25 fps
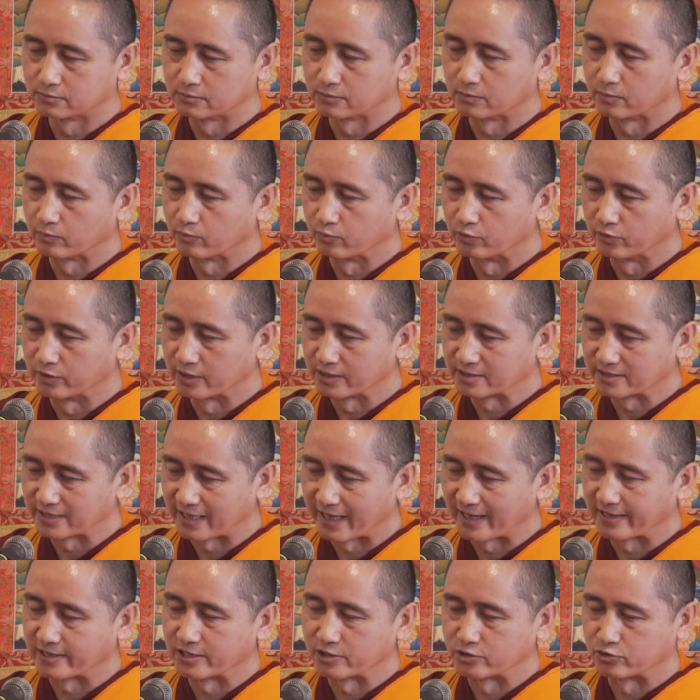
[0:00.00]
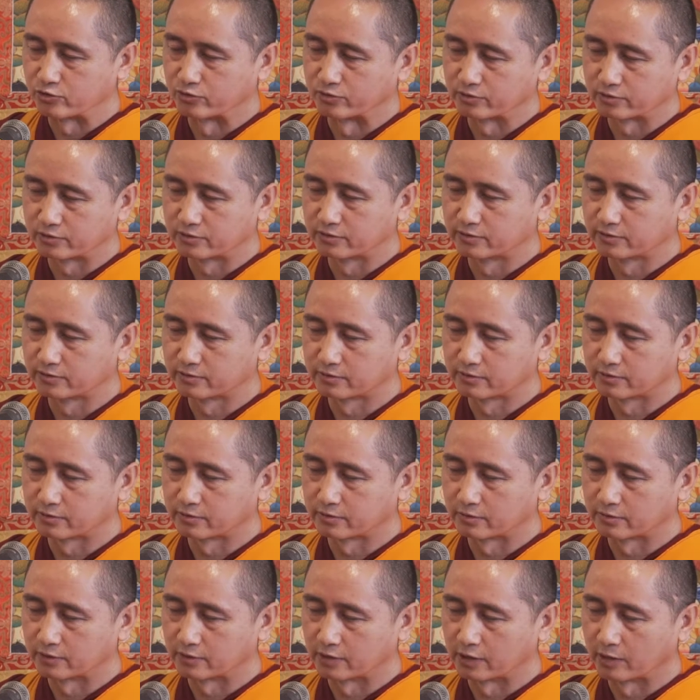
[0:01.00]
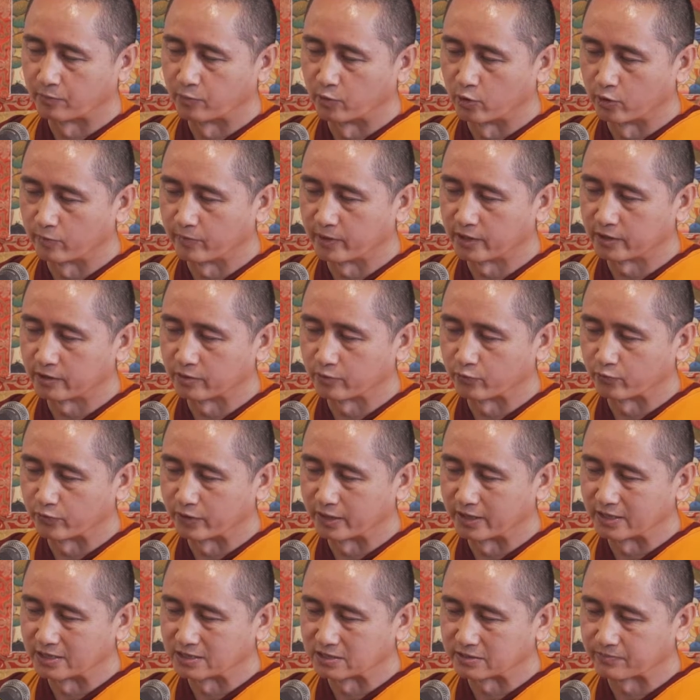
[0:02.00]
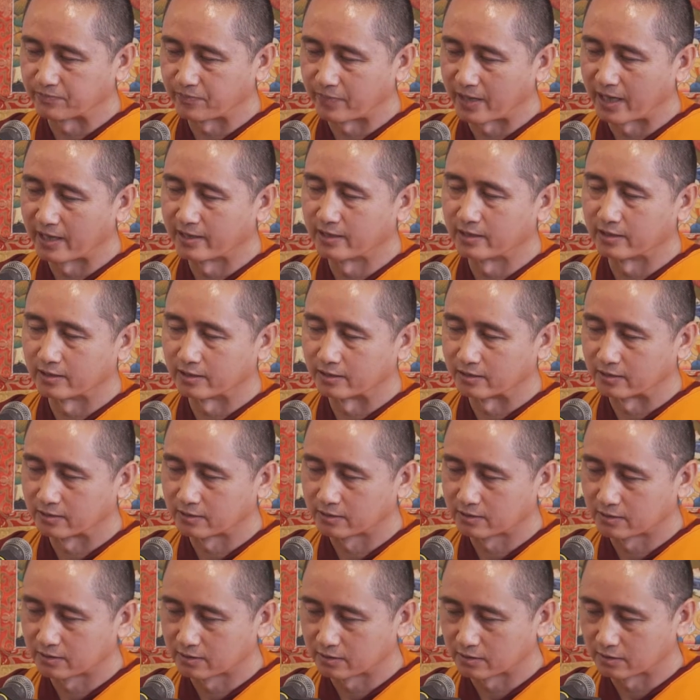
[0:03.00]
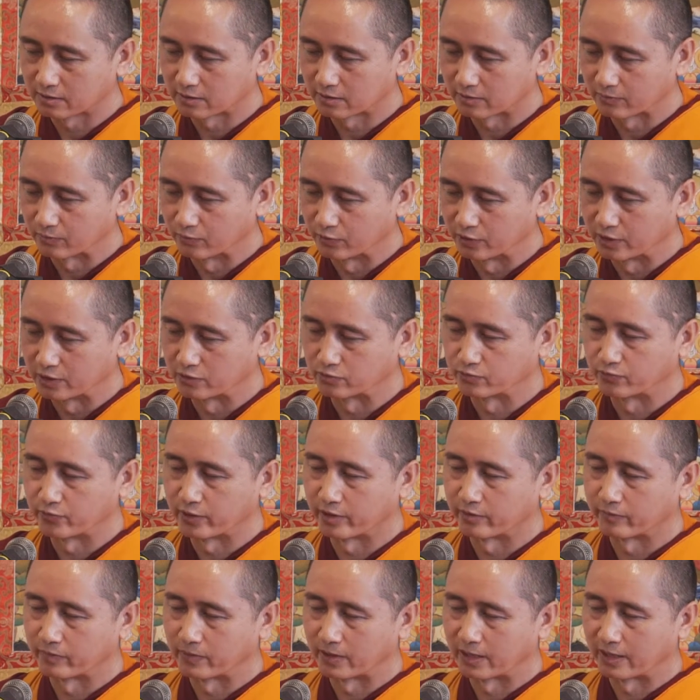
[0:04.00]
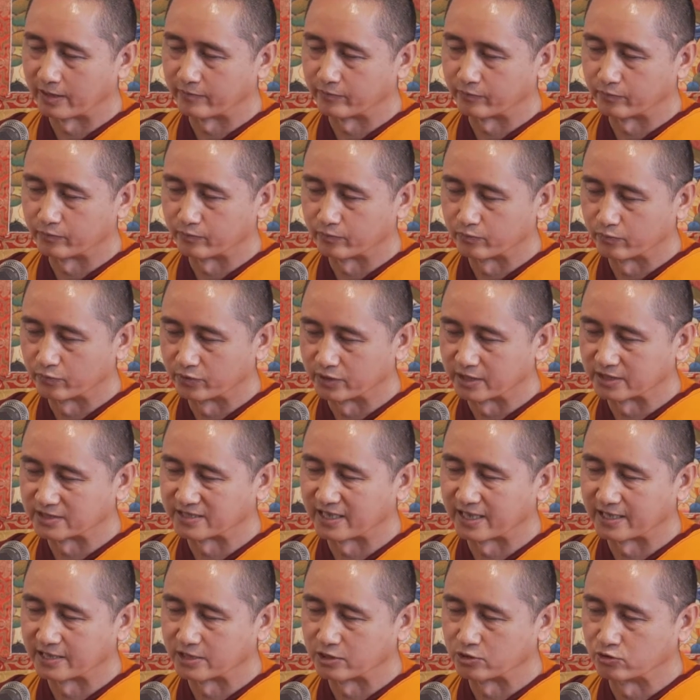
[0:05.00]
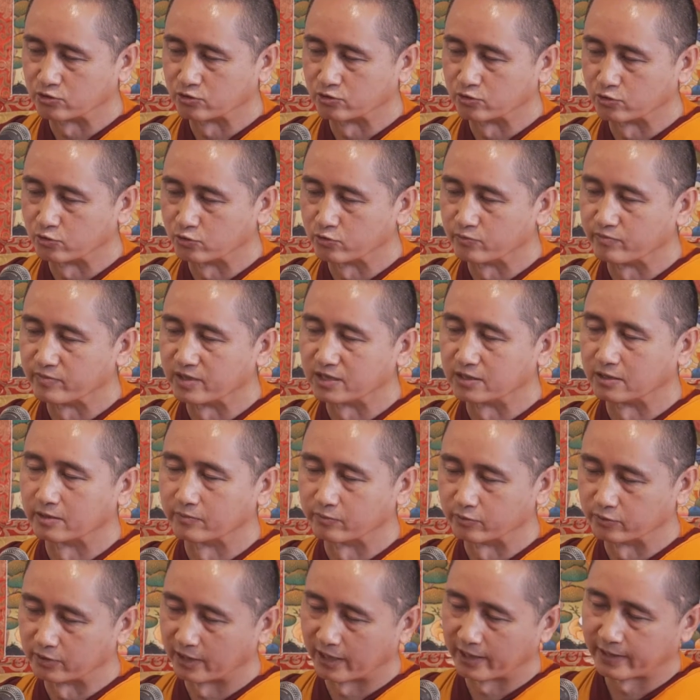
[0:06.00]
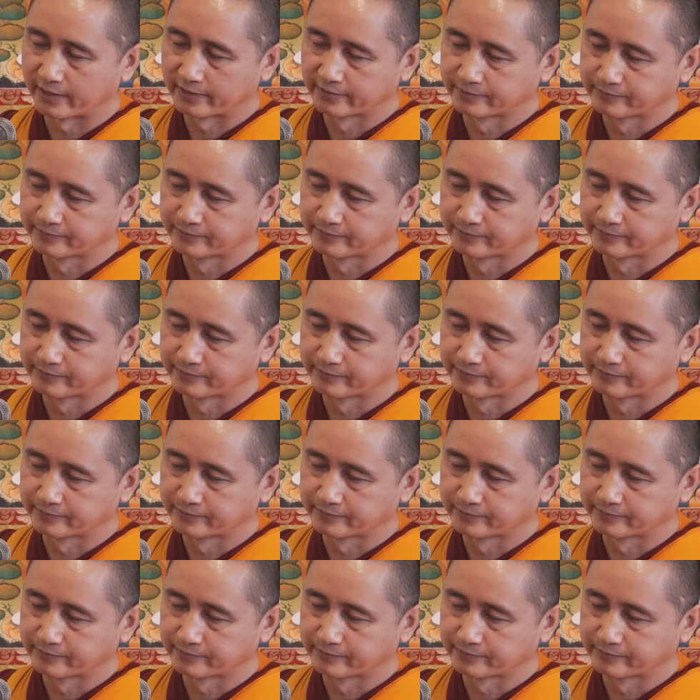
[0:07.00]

Buddha's attitude. The moment we inspire Buddha's way of life, Buddha's attitude, you meet the Buddha.